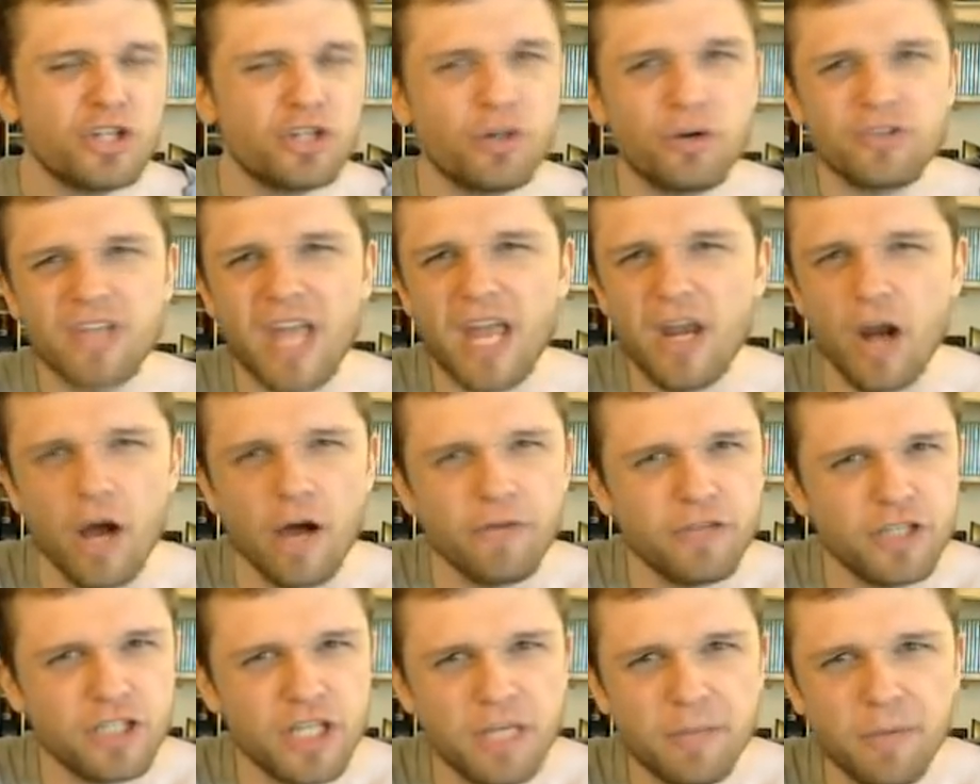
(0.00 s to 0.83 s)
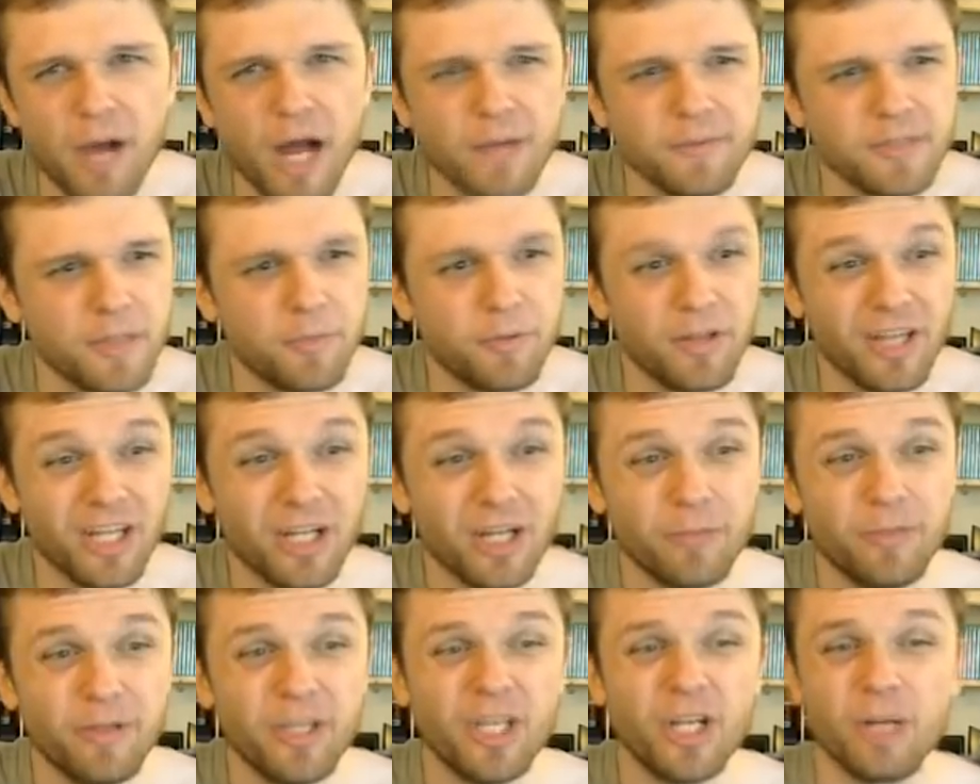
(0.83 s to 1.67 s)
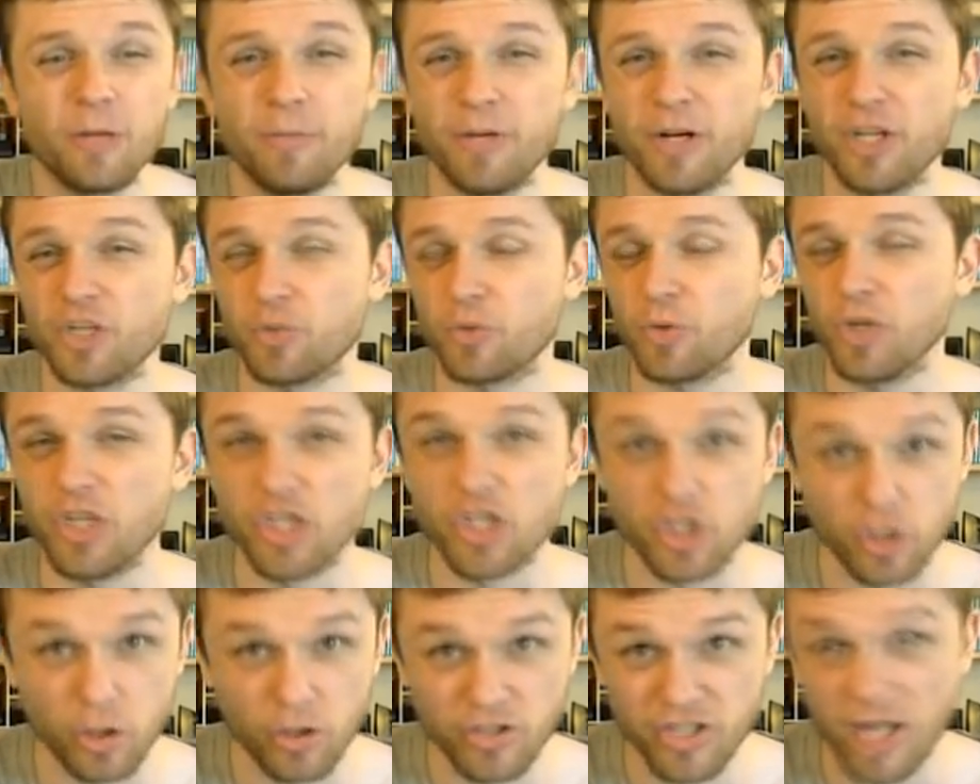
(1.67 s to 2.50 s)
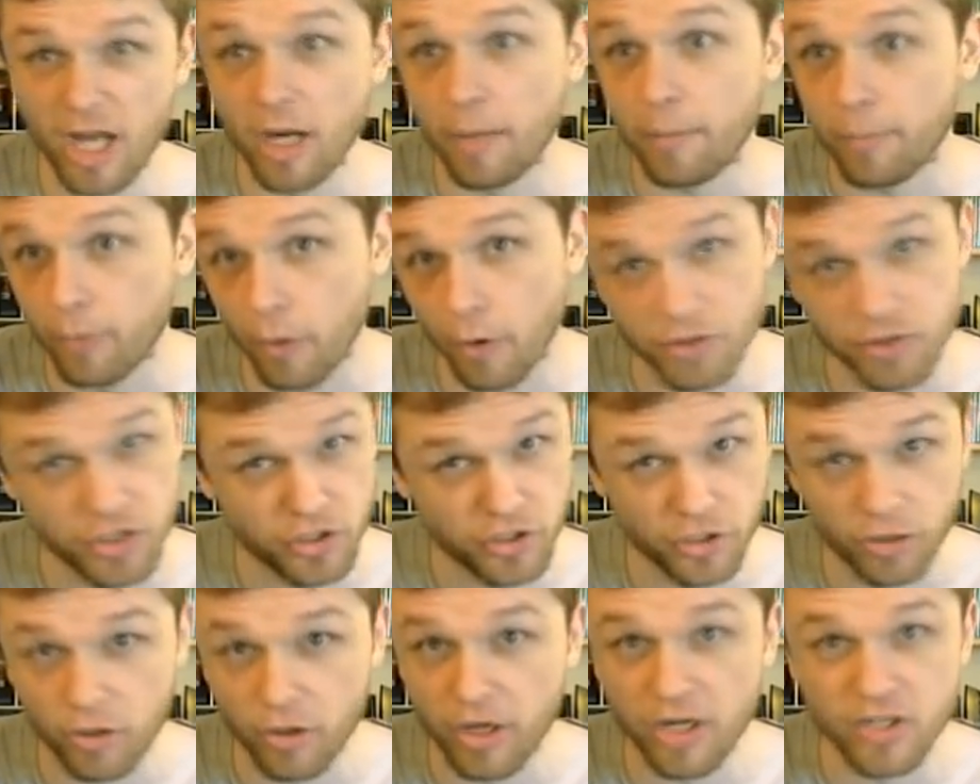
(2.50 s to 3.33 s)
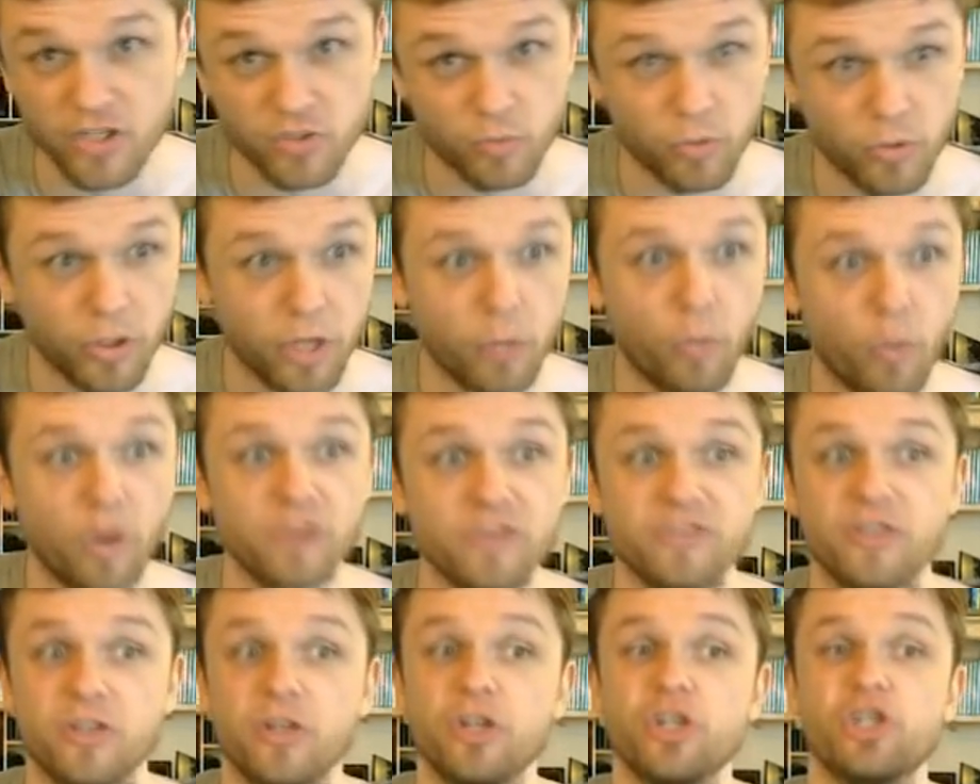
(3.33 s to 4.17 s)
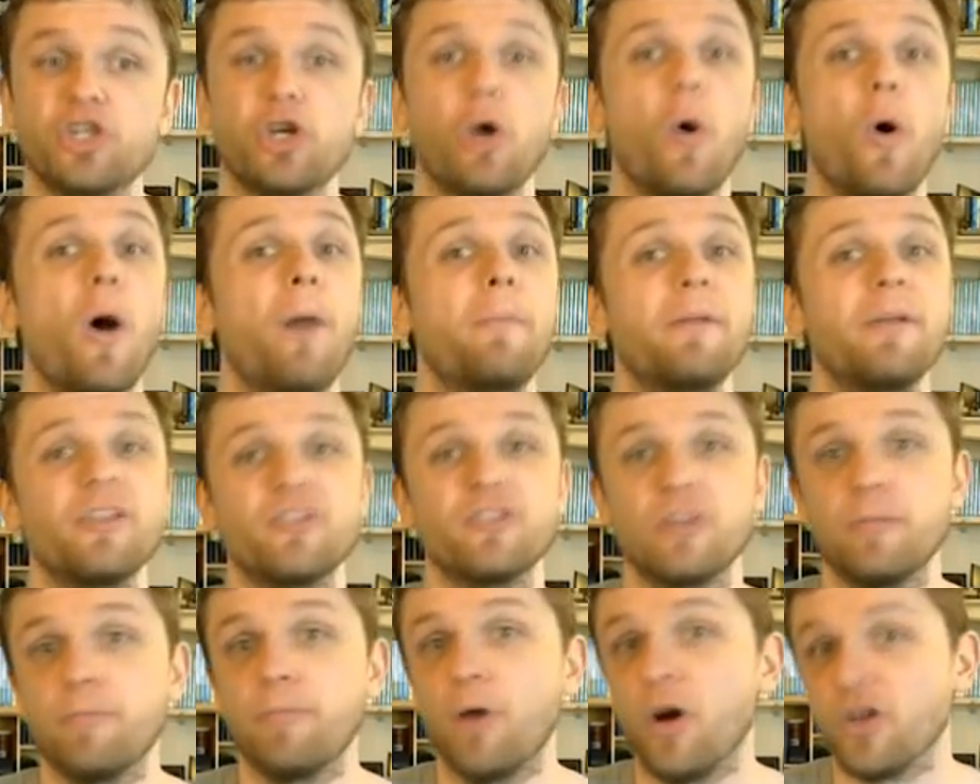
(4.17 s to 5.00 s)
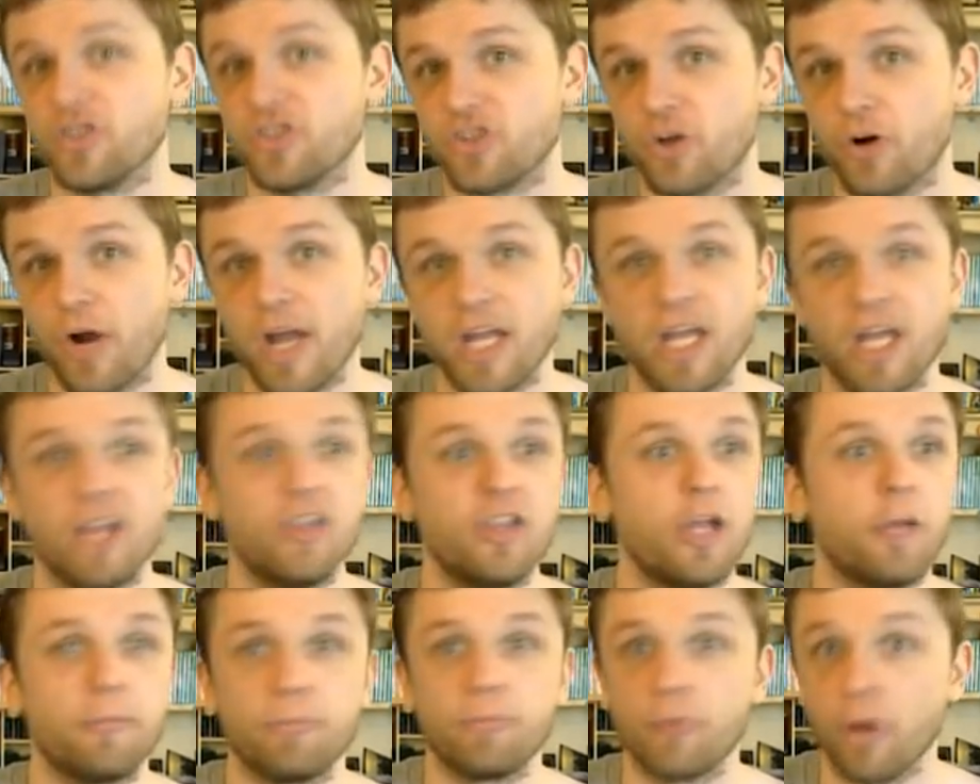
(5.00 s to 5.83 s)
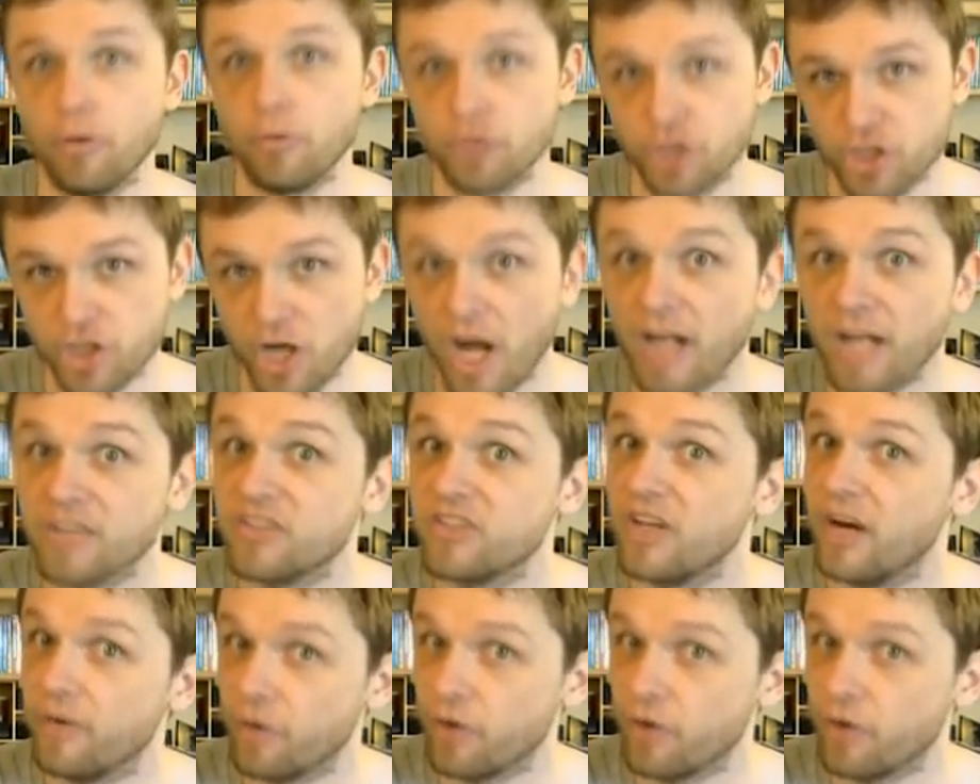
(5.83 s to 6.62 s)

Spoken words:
Strokes gained off the tee pops up a little bit here, but it's really strokes gained approaching the green is really where it's going to show up, is the ball striking, the approach shots, and